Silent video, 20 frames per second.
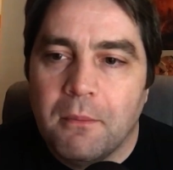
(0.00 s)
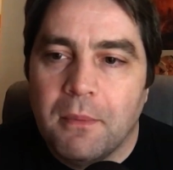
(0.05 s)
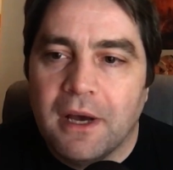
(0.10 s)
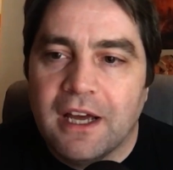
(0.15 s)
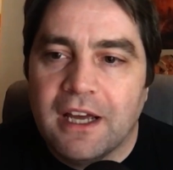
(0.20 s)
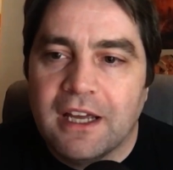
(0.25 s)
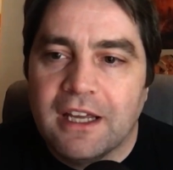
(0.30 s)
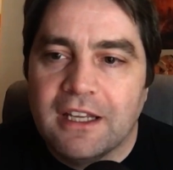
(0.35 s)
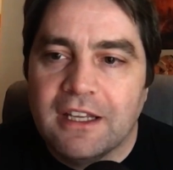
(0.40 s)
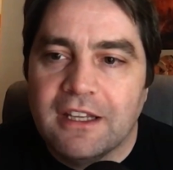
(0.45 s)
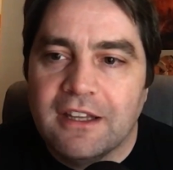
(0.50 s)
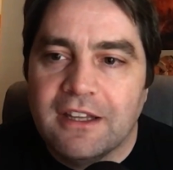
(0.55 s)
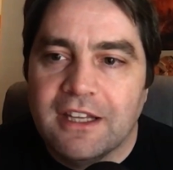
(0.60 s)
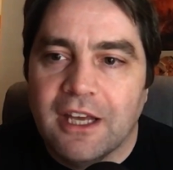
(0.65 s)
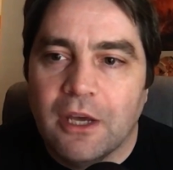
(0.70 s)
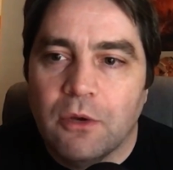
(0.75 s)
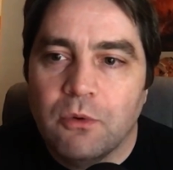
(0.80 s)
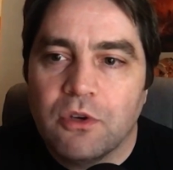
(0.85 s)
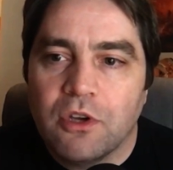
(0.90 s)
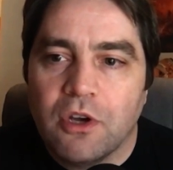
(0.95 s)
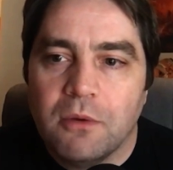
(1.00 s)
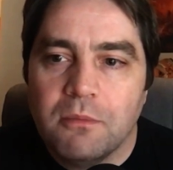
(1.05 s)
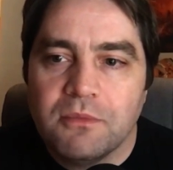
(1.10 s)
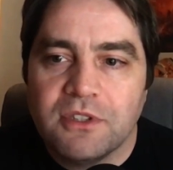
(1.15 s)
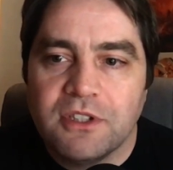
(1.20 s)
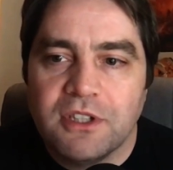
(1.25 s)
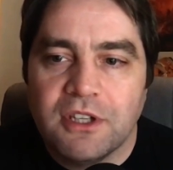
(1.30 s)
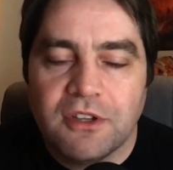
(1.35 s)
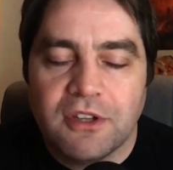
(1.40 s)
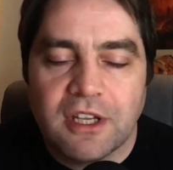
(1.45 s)
by the
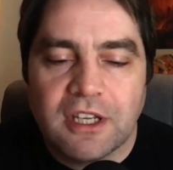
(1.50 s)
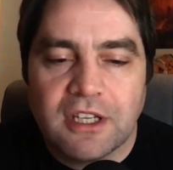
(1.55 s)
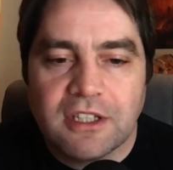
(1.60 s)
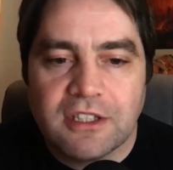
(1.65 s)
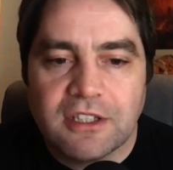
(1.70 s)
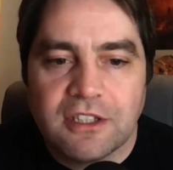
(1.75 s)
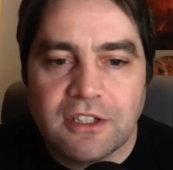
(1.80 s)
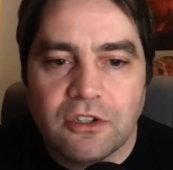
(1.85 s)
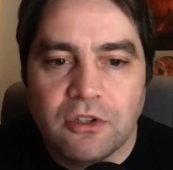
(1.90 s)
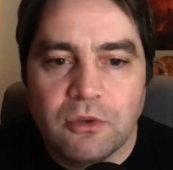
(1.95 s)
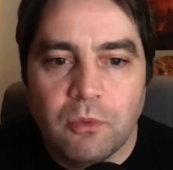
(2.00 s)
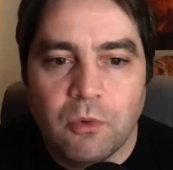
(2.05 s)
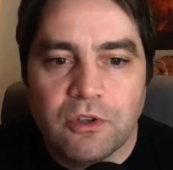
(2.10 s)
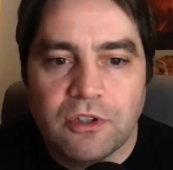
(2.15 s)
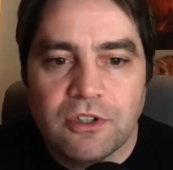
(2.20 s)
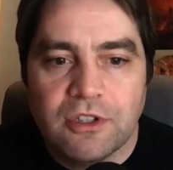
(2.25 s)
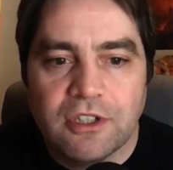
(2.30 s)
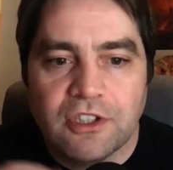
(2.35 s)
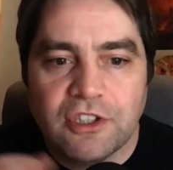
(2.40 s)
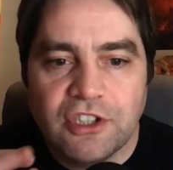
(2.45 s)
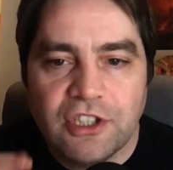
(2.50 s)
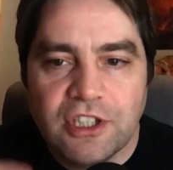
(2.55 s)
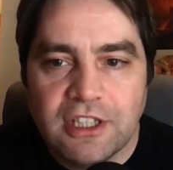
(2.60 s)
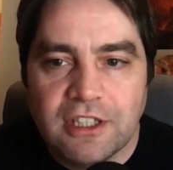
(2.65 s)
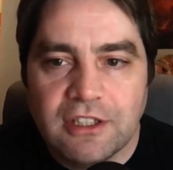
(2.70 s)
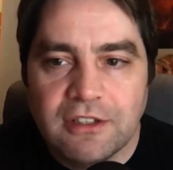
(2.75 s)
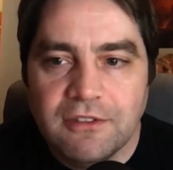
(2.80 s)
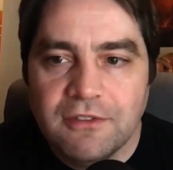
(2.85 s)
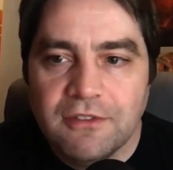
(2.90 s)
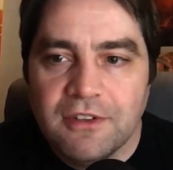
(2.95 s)
outcomes and the things that you want to
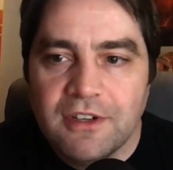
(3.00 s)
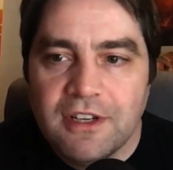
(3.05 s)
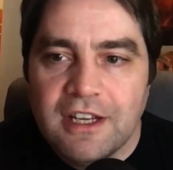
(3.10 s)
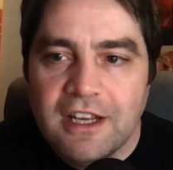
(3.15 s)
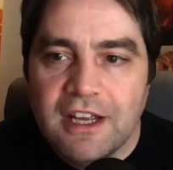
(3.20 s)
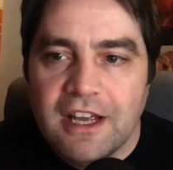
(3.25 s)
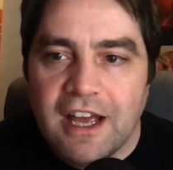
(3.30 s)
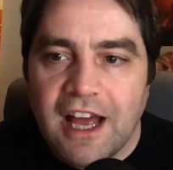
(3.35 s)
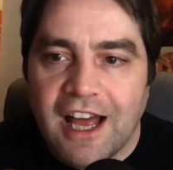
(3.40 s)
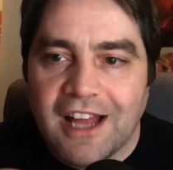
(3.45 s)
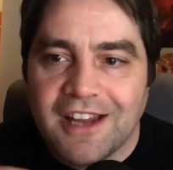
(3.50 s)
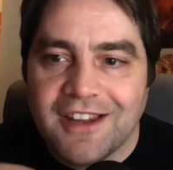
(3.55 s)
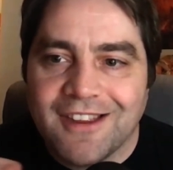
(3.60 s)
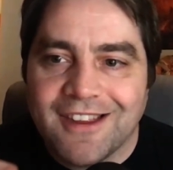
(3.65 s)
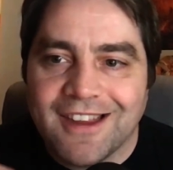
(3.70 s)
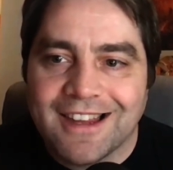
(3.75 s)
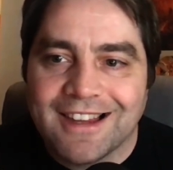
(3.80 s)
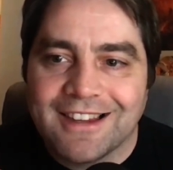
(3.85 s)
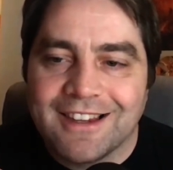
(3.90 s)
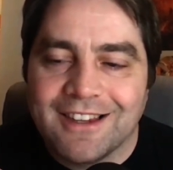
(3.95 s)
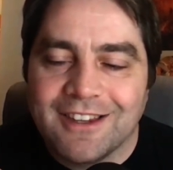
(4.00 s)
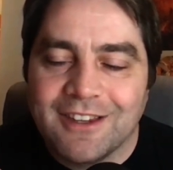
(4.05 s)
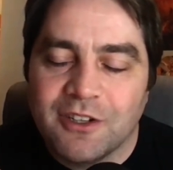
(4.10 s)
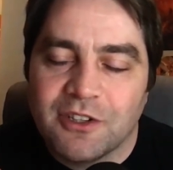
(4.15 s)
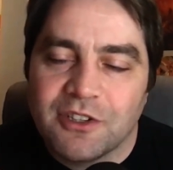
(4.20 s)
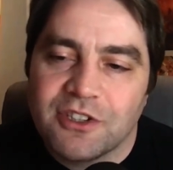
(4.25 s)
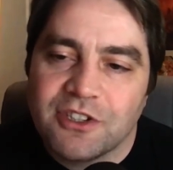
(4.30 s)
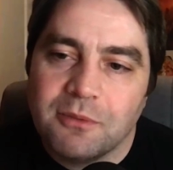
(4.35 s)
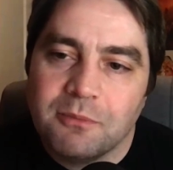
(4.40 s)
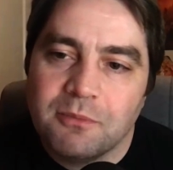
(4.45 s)
achieve and think that
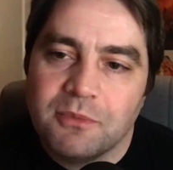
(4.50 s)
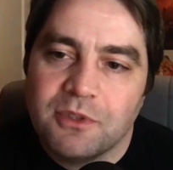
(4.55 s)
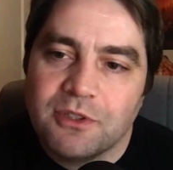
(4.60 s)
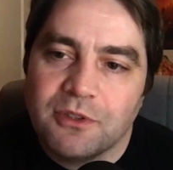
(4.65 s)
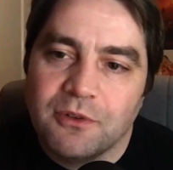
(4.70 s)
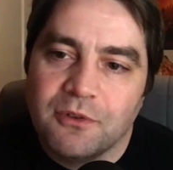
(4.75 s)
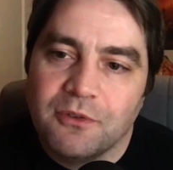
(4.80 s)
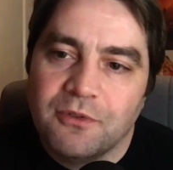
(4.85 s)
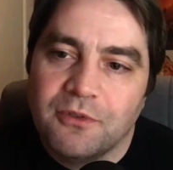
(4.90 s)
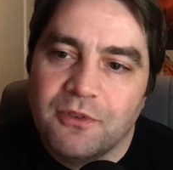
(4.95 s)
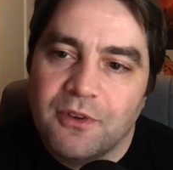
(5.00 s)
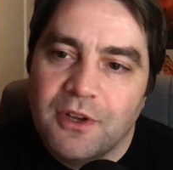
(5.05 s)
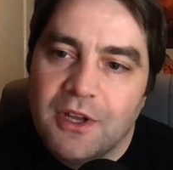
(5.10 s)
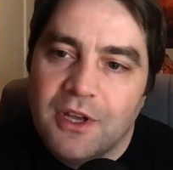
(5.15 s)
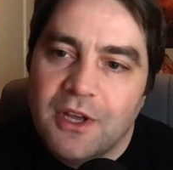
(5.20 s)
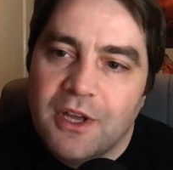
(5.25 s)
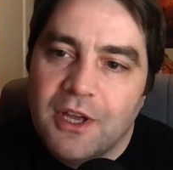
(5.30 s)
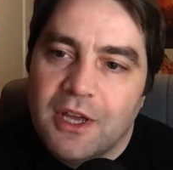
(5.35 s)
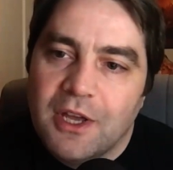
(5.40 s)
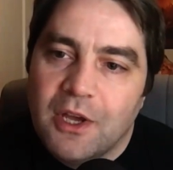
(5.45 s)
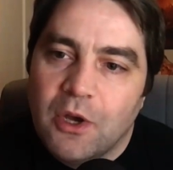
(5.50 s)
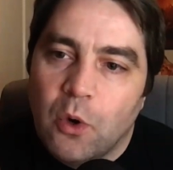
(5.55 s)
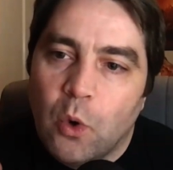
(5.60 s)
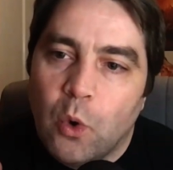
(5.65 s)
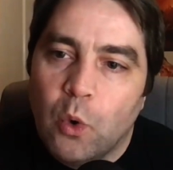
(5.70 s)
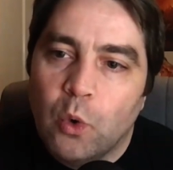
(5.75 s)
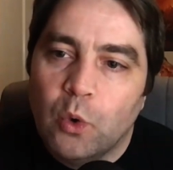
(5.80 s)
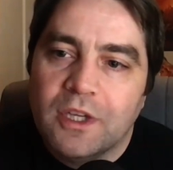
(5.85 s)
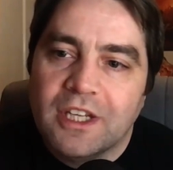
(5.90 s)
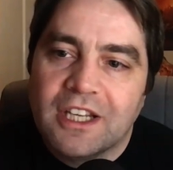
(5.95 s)
there's some sort of
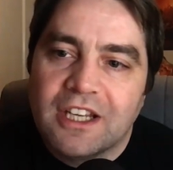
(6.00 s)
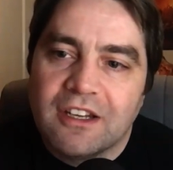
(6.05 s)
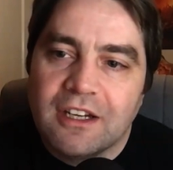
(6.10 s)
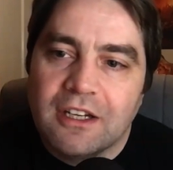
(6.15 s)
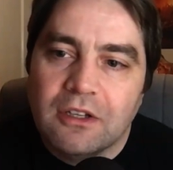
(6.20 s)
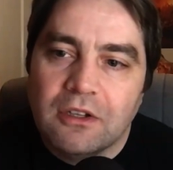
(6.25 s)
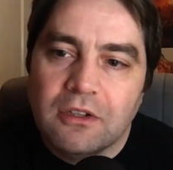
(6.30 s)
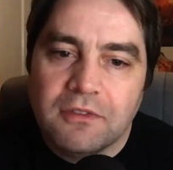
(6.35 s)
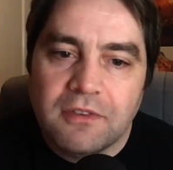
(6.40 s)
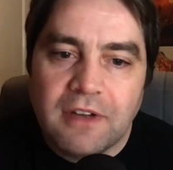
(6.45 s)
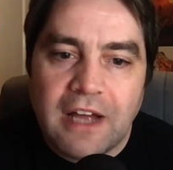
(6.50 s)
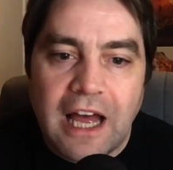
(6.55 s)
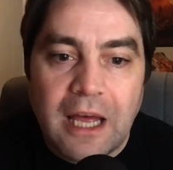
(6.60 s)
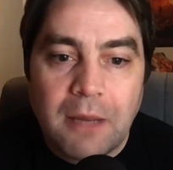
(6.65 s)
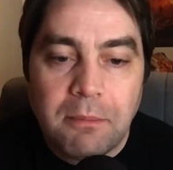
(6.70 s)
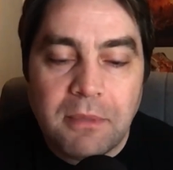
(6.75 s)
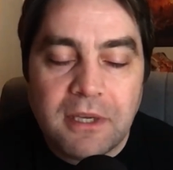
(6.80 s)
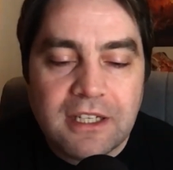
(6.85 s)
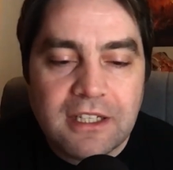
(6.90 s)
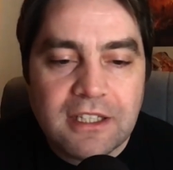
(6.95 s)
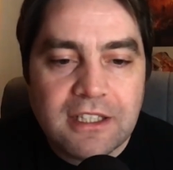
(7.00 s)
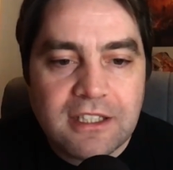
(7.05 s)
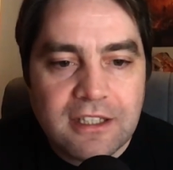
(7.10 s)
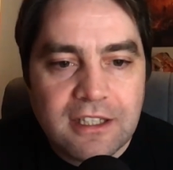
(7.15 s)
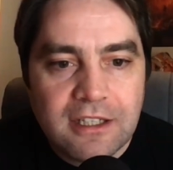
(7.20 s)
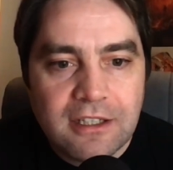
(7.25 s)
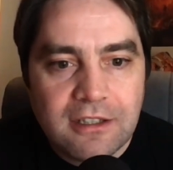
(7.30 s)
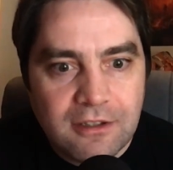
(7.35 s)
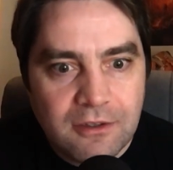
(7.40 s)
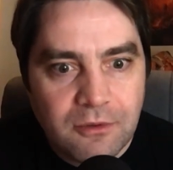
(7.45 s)
holy grail of happiness
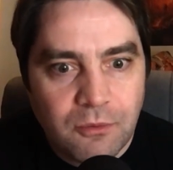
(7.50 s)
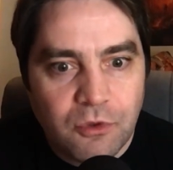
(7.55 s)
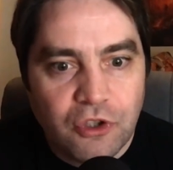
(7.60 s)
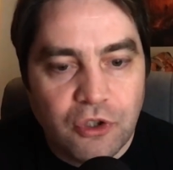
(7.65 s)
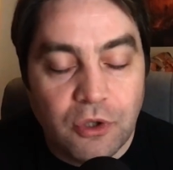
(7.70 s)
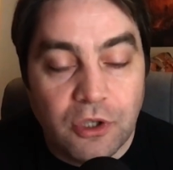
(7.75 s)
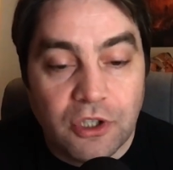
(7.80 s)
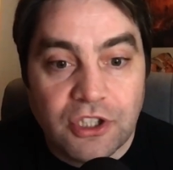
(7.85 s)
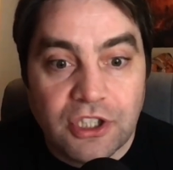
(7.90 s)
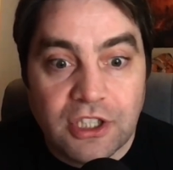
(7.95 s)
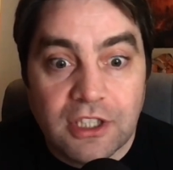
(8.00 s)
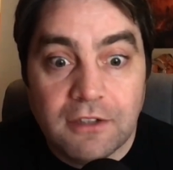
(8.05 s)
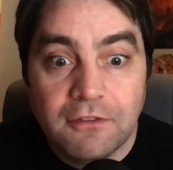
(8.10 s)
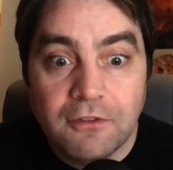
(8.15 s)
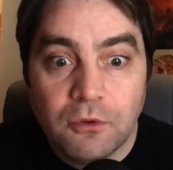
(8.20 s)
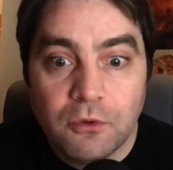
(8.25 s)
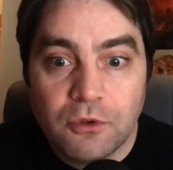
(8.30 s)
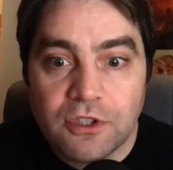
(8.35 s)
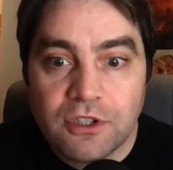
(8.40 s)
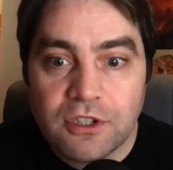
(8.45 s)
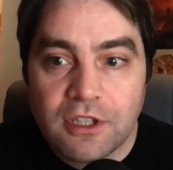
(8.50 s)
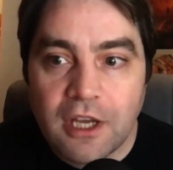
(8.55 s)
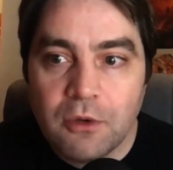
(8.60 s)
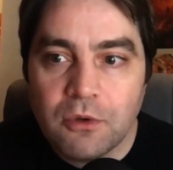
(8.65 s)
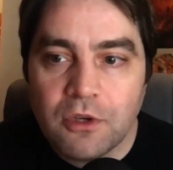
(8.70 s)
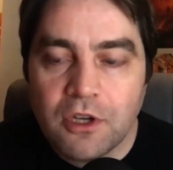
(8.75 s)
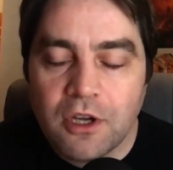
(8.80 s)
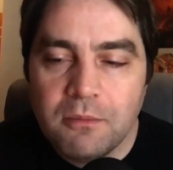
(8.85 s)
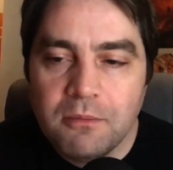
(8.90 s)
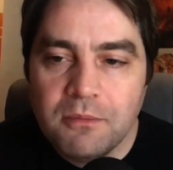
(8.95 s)
there when you achieve those
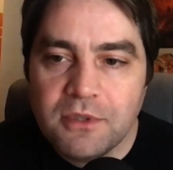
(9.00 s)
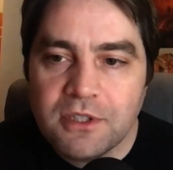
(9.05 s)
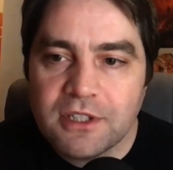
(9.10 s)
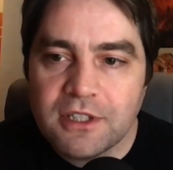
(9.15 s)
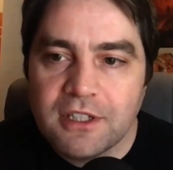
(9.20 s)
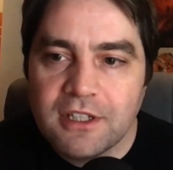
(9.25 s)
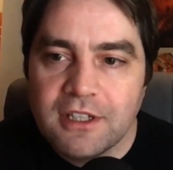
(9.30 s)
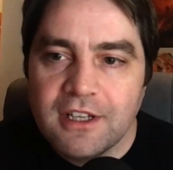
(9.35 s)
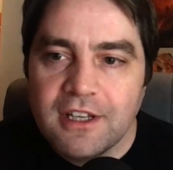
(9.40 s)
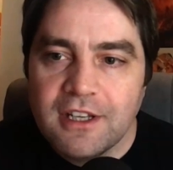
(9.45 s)
outcomes,